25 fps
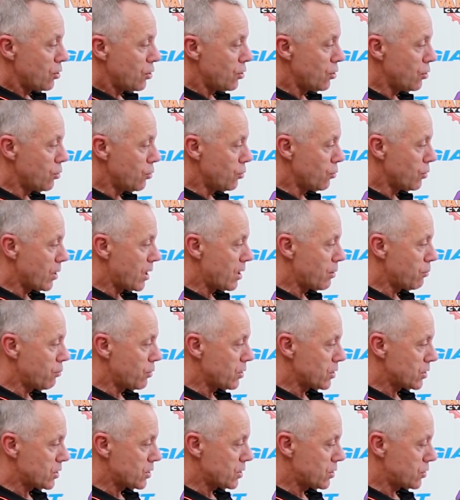who
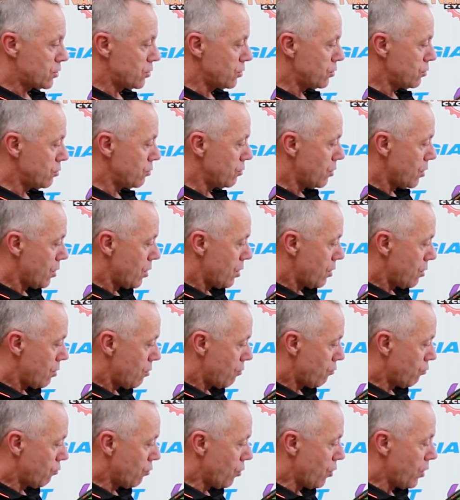wants to
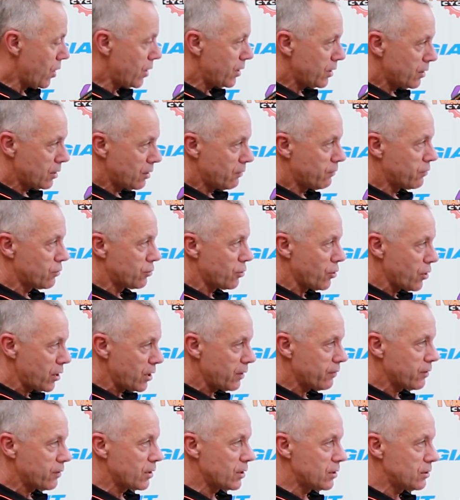ride in a
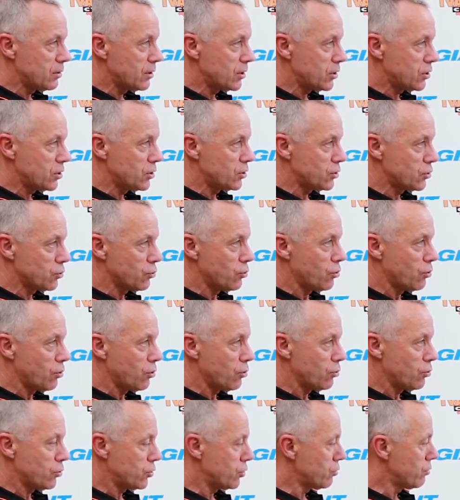variety of conditions
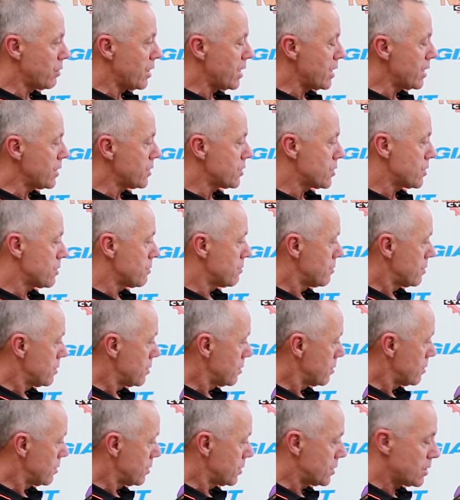or terrains,
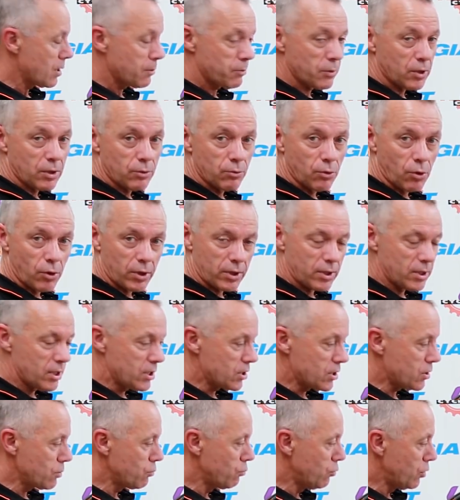something like
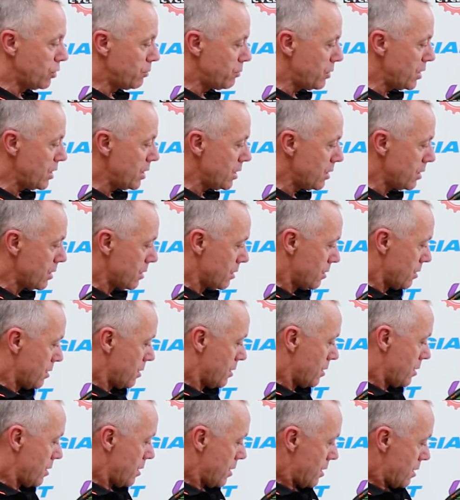this would be
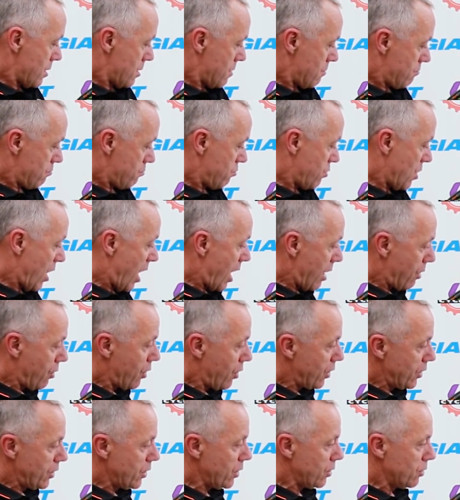
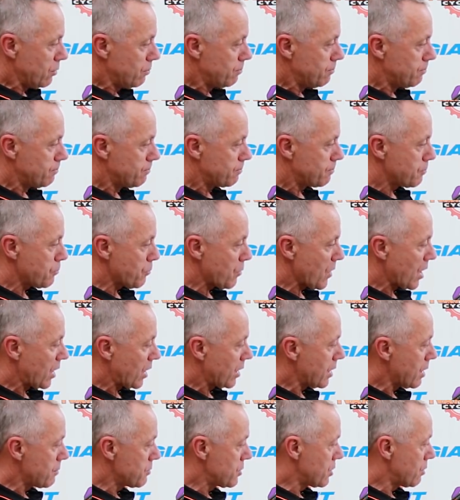ideal.
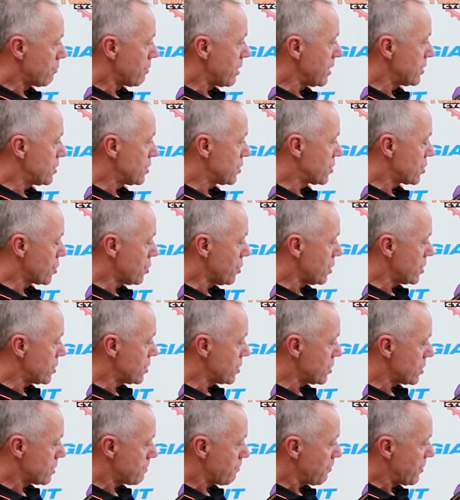Coming to the range of
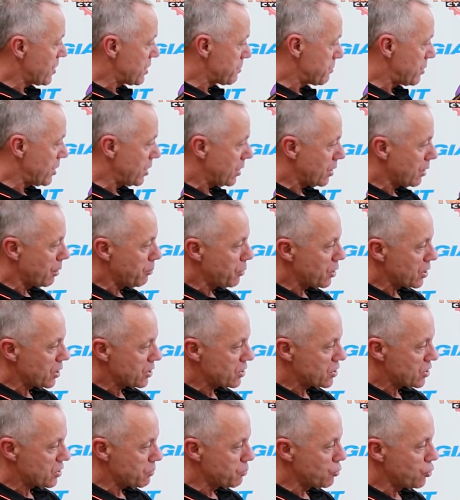sizes, this particular
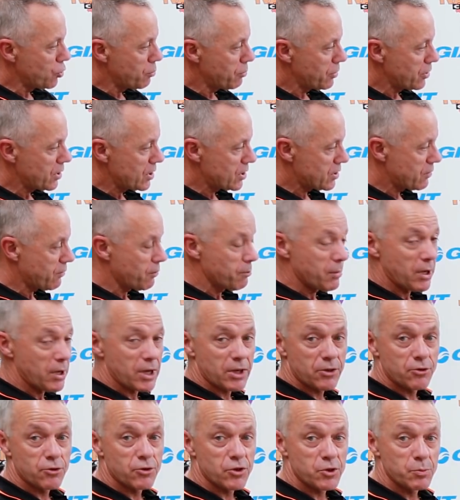bike's a small, but there's from
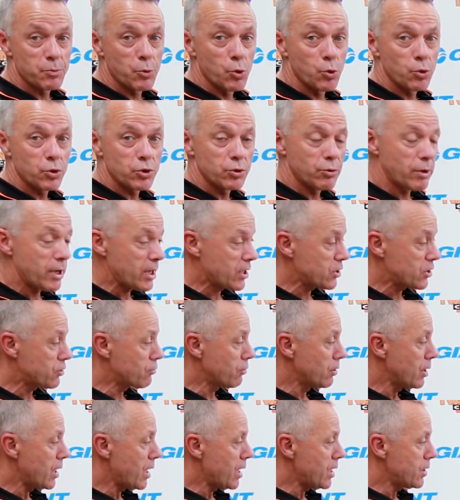extra small to
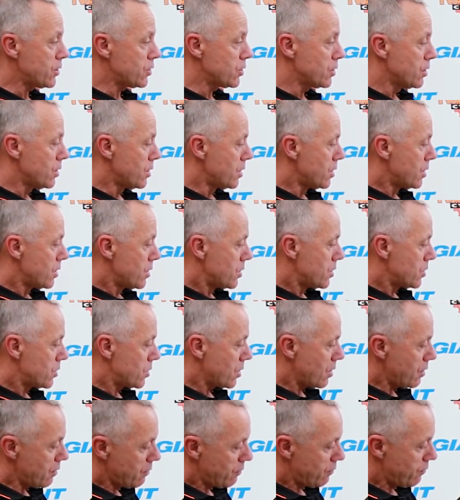extra large.
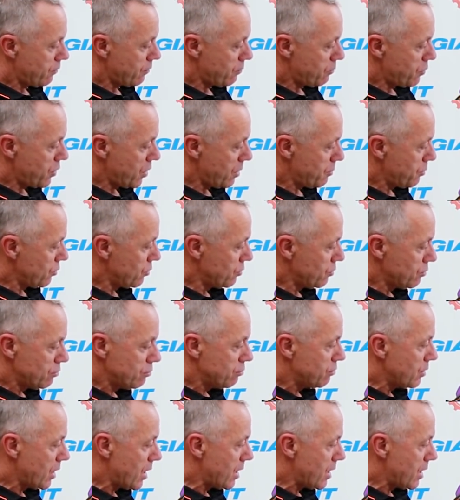So from people